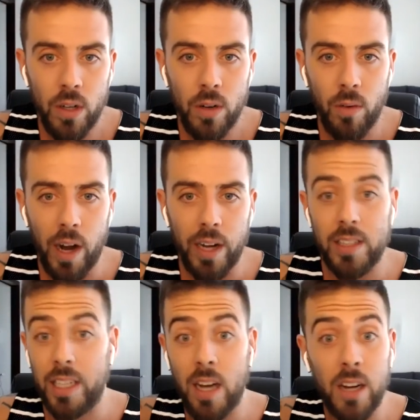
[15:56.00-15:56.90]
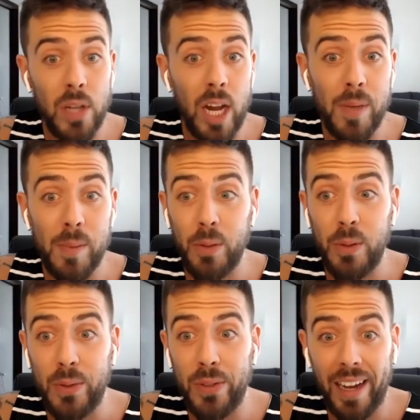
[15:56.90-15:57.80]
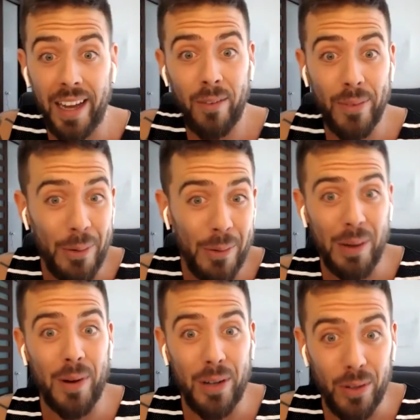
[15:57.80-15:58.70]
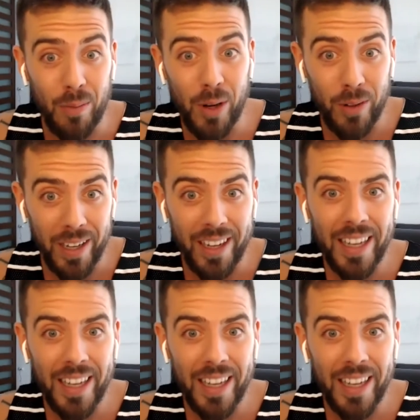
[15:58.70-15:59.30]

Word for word: right? Because I talk to a lot of people who's like, I don't know what I want to do remotely,